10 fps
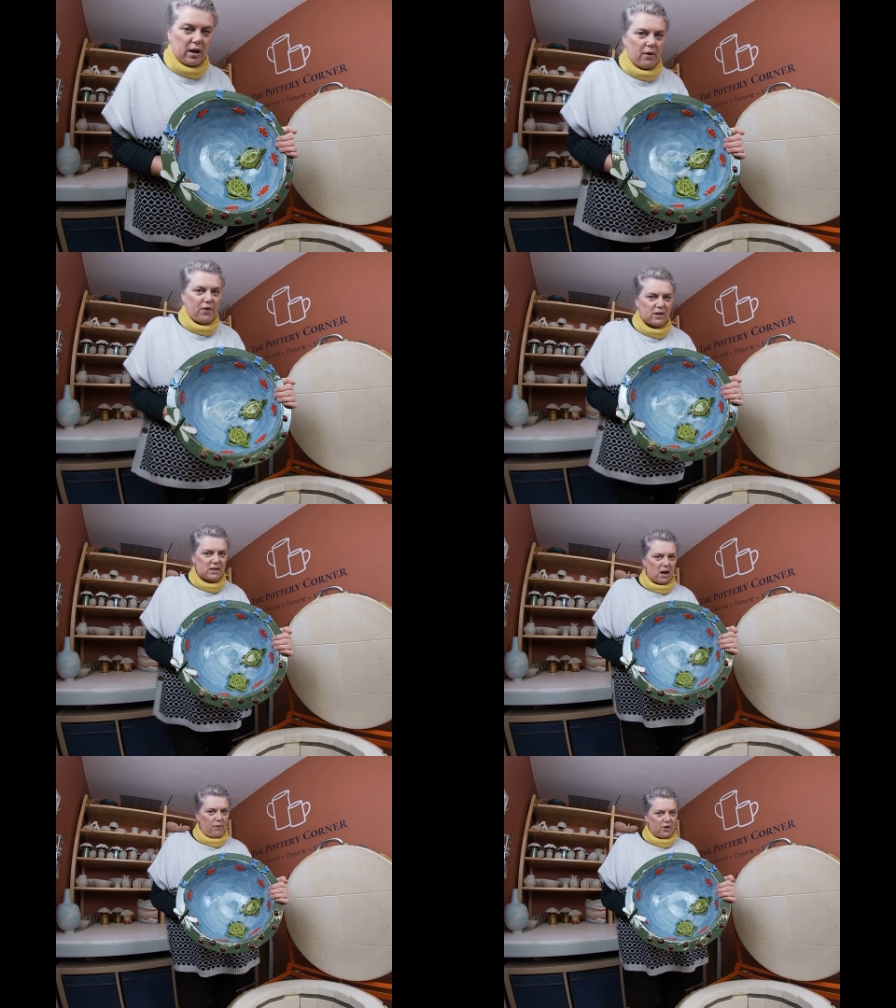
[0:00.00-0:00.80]
give
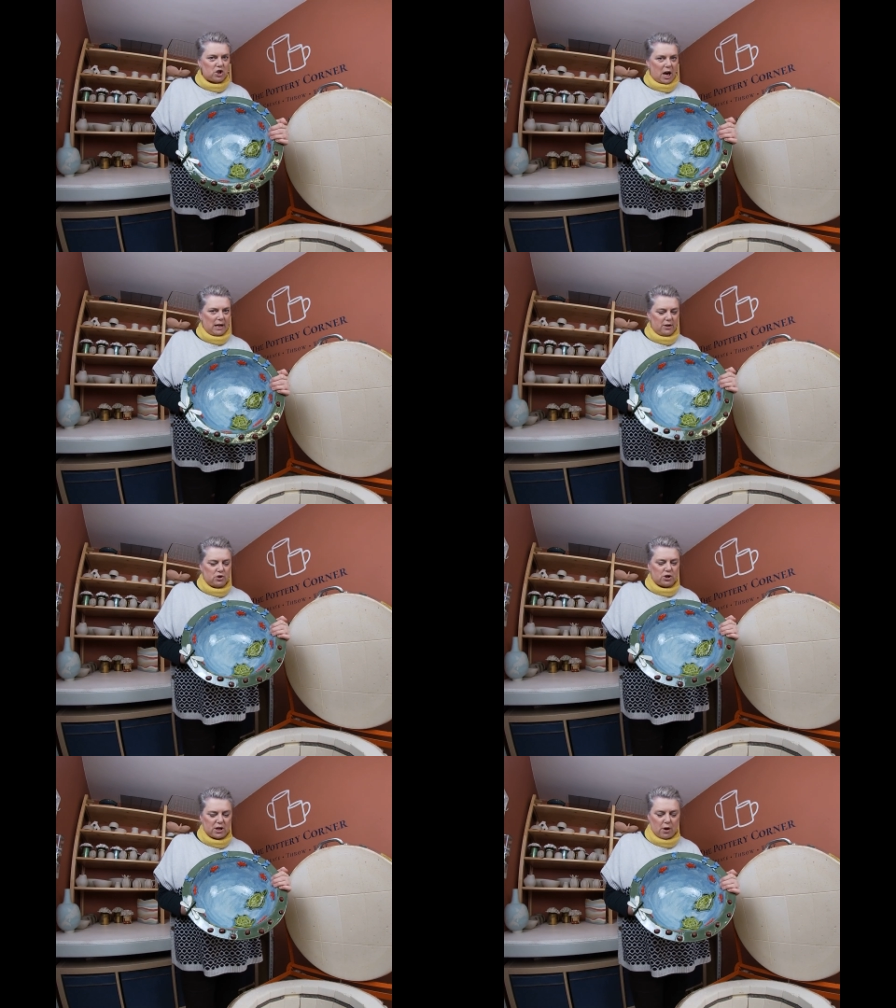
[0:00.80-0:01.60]
herself a
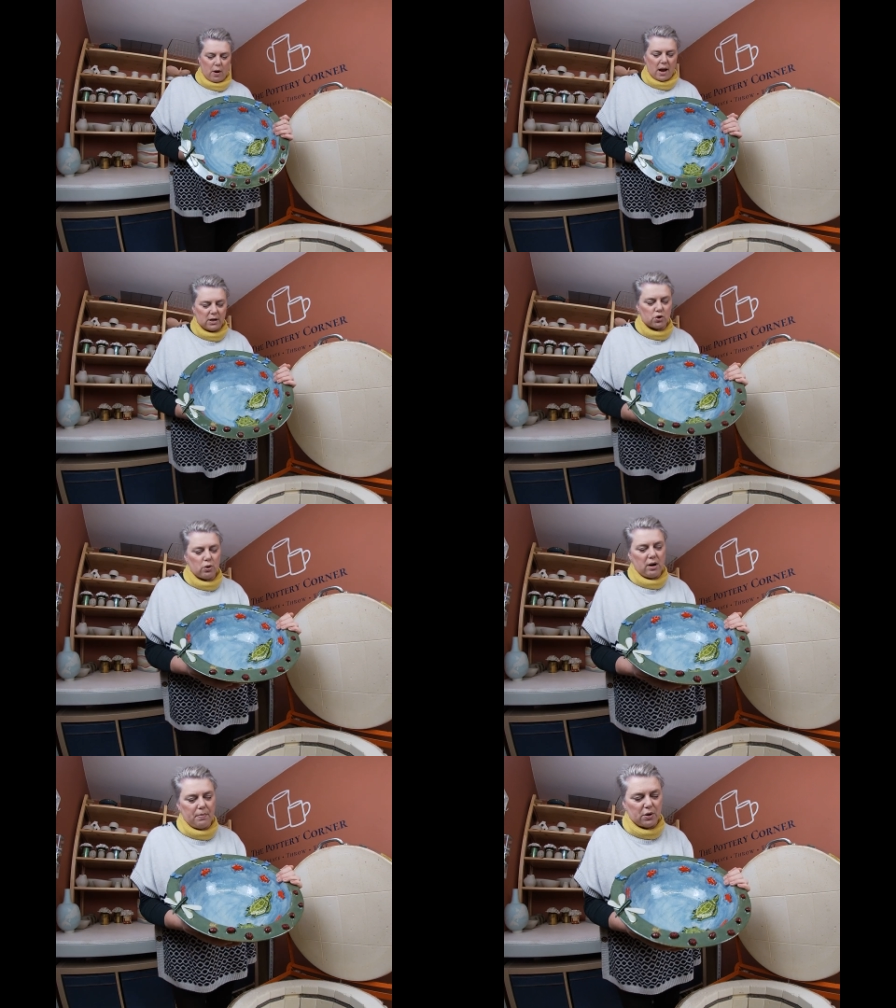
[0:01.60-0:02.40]
challenge, so it's
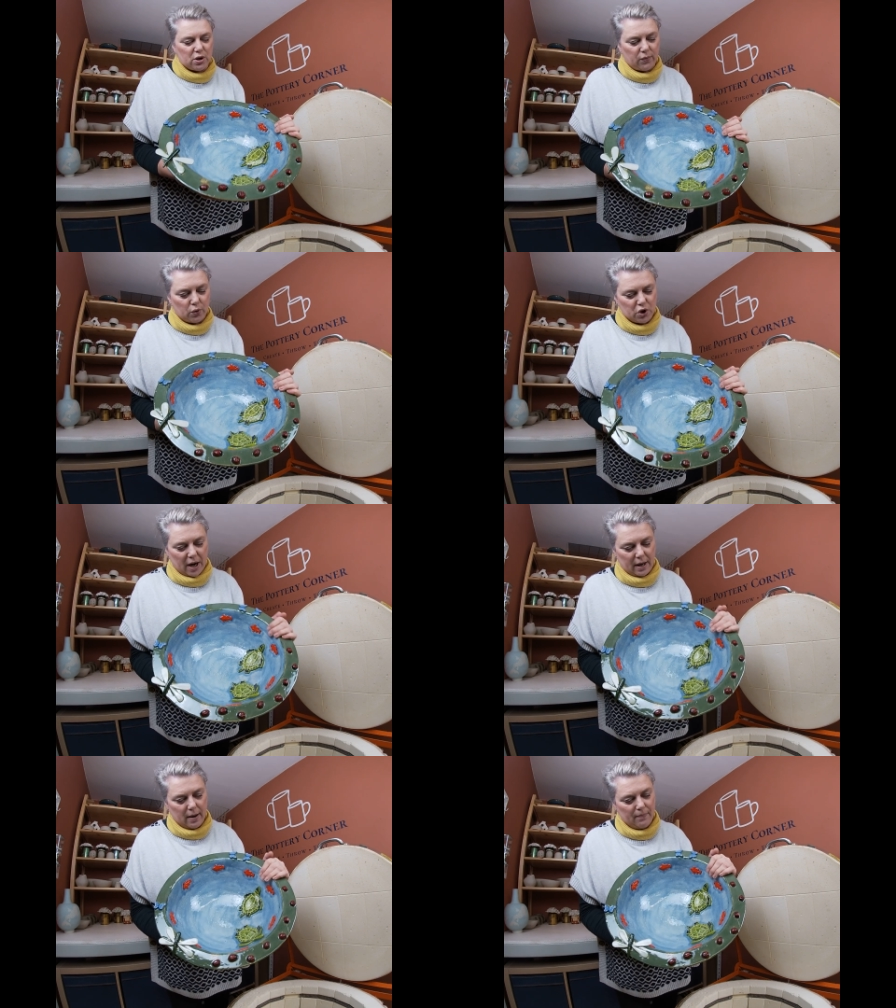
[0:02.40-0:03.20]
really beautiful,
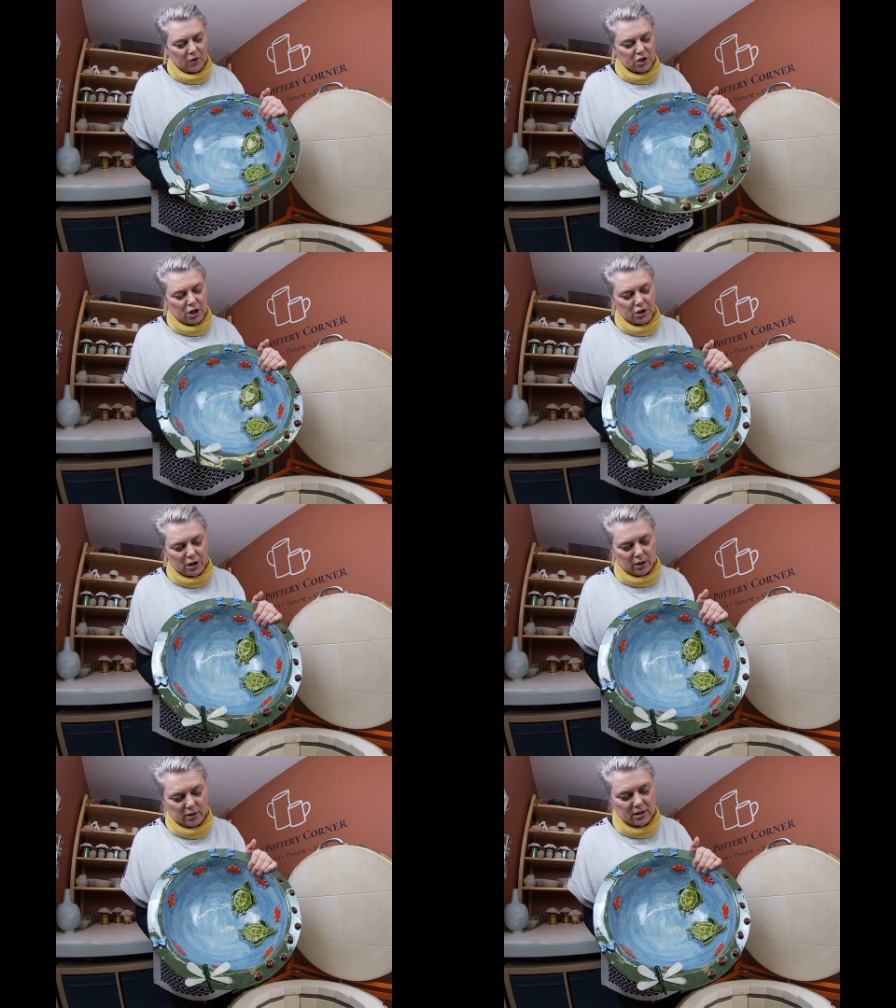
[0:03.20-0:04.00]
Janet. And the
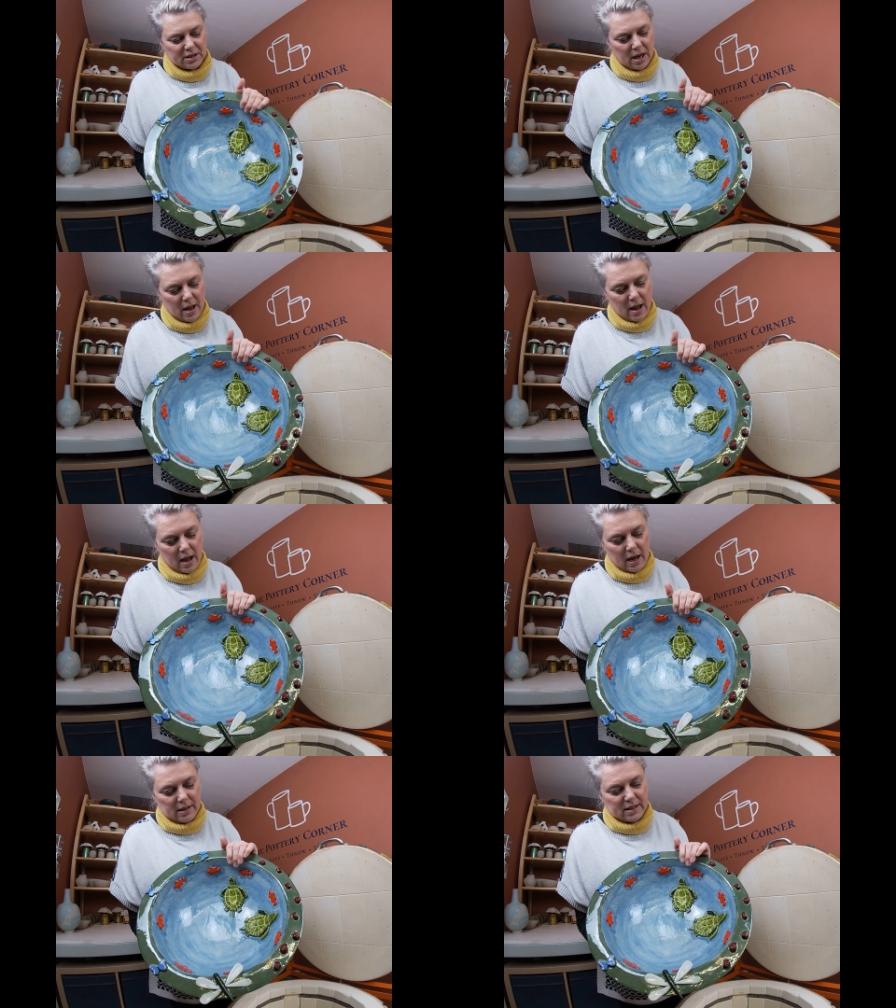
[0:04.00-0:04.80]
turtles
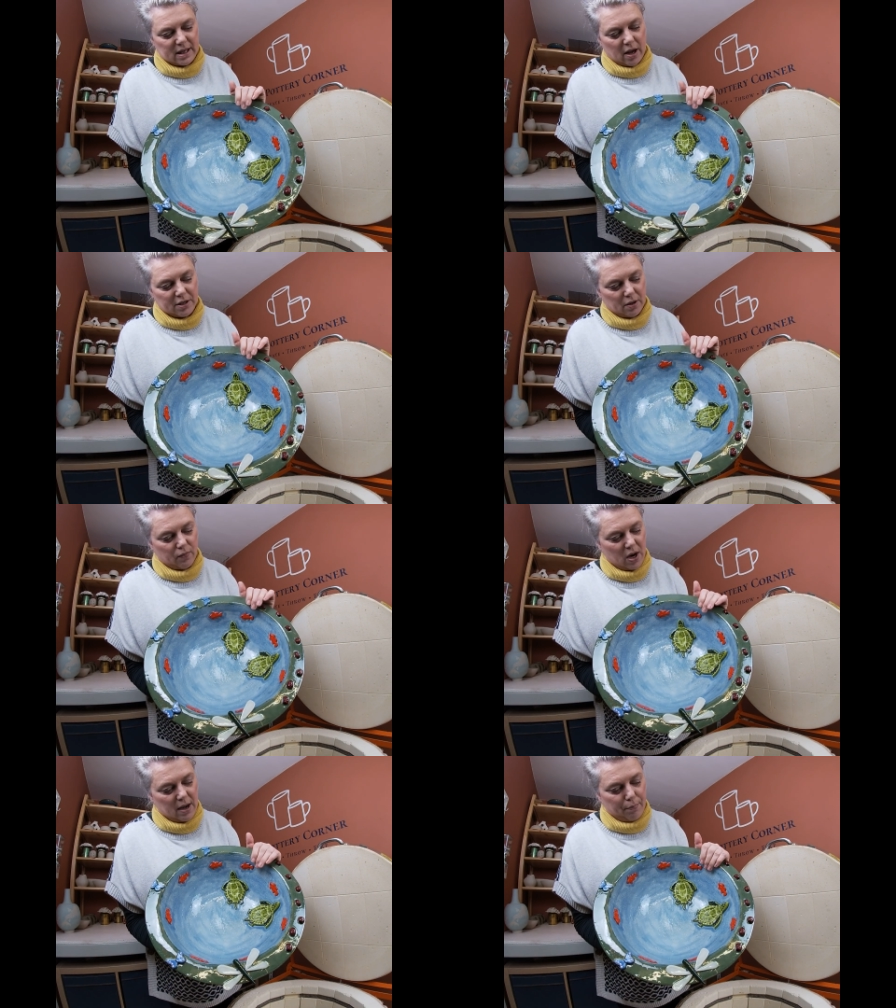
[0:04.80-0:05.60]
inside are
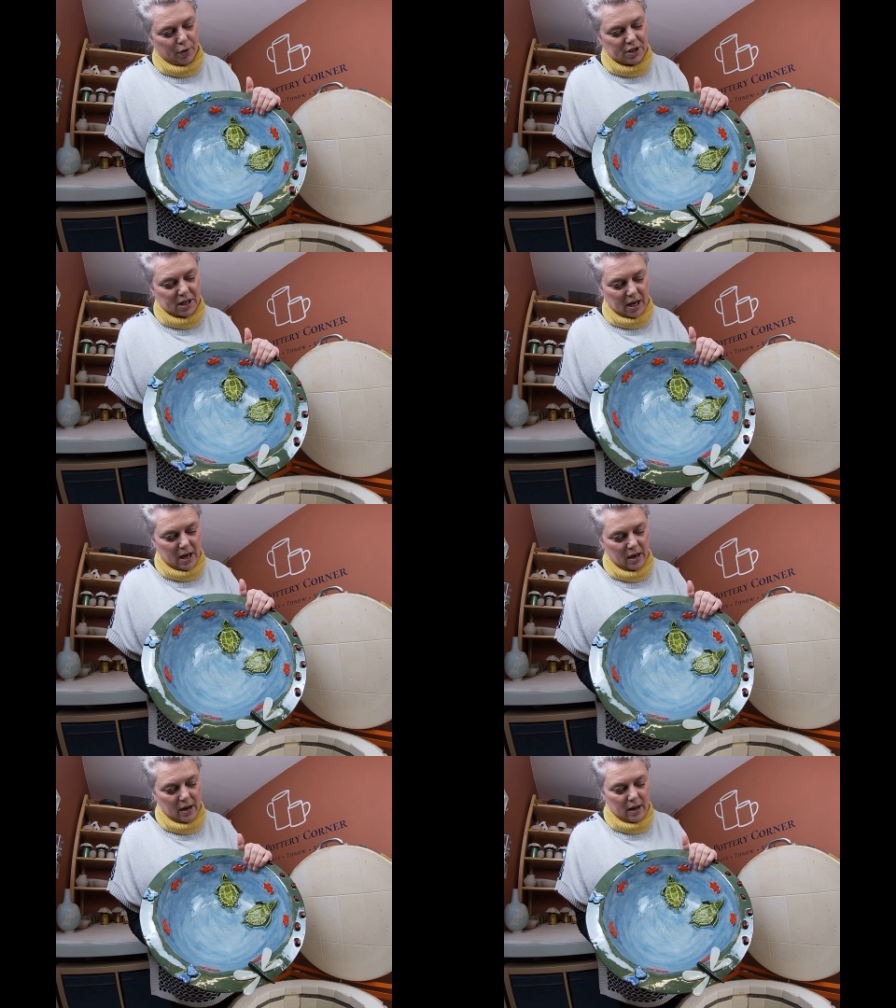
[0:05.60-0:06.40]
really pretty.